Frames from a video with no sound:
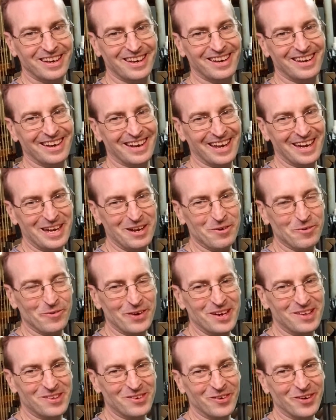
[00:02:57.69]

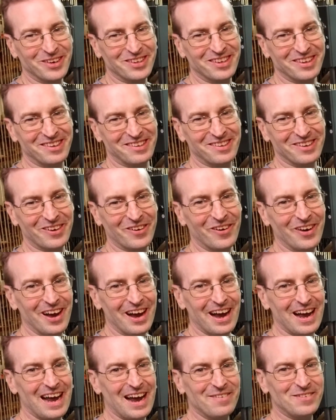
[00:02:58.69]
resources, so
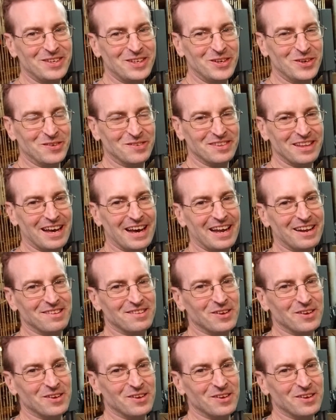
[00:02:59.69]
I have to use that.